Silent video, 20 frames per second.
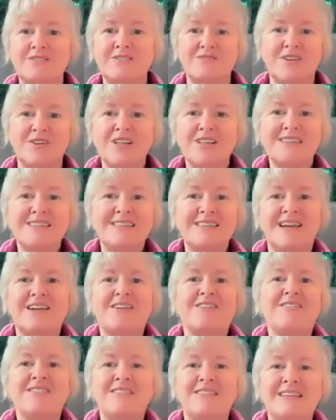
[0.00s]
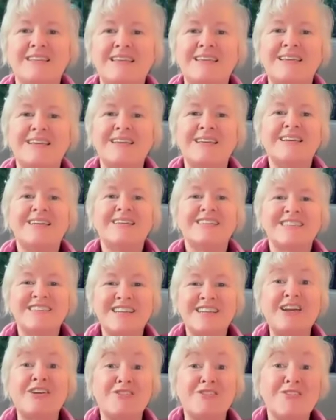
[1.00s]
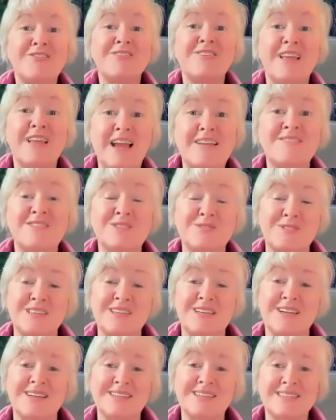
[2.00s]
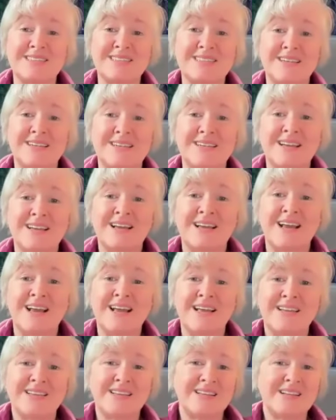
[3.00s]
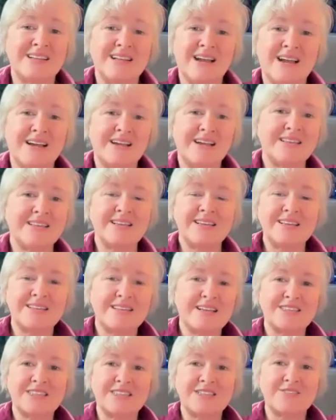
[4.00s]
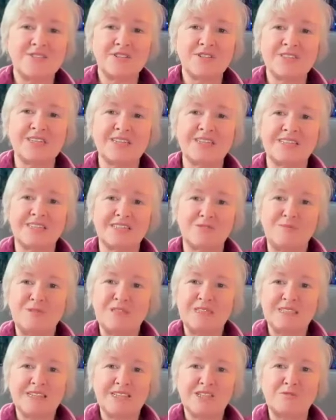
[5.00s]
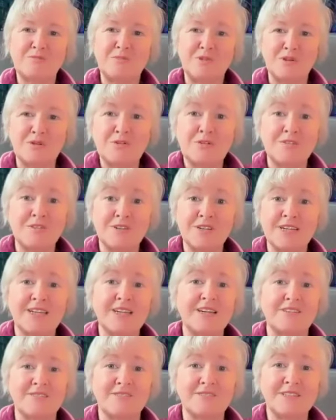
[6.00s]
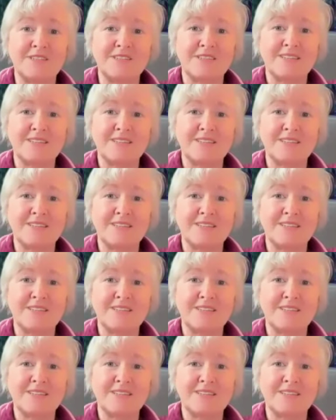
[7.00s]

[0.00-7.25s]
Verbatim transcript: voluntarily share their lives with us. And I think that just feels like to me such a beautiful gift.